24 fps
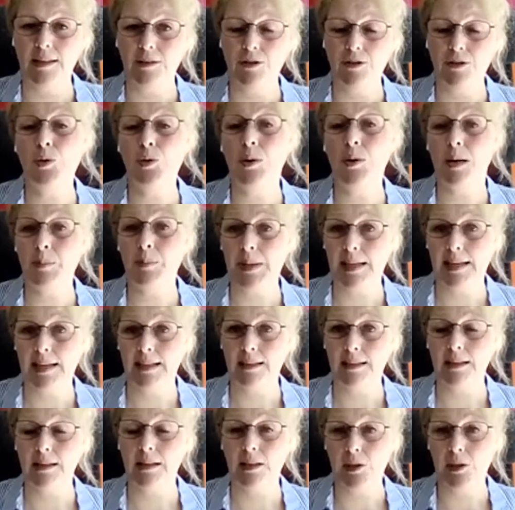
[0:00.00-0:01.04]
You are
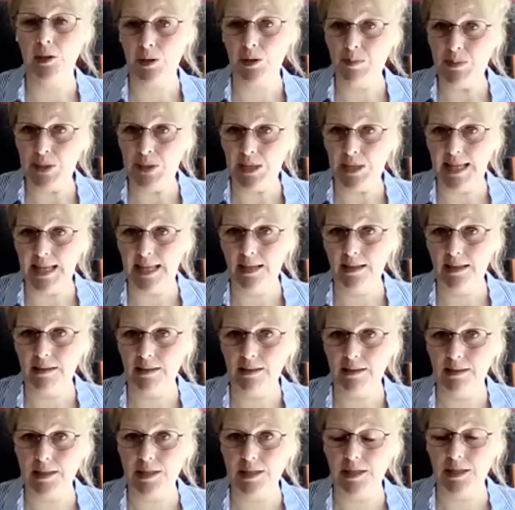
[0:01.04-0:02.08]
paying a lot of money
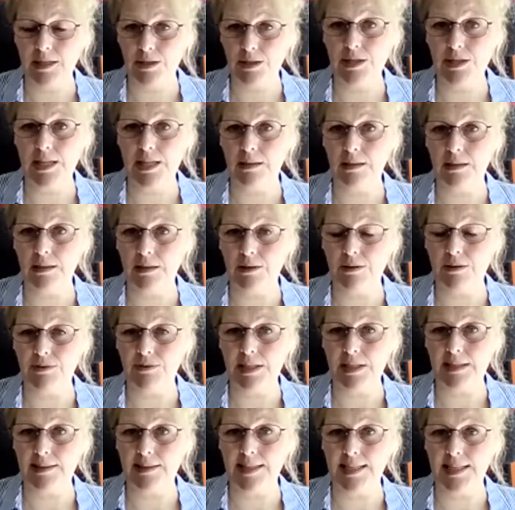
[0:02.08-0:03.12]
to study at
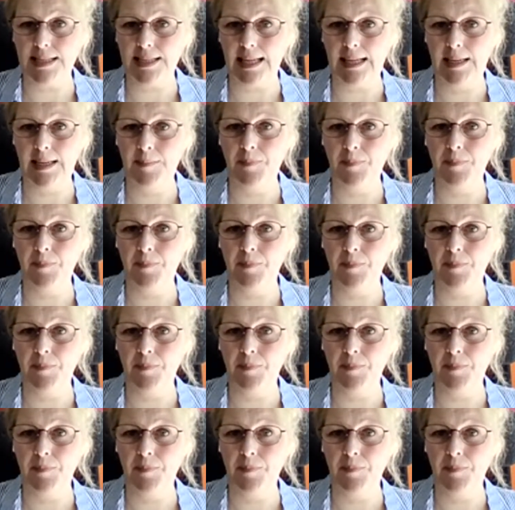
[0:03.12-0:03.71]
university.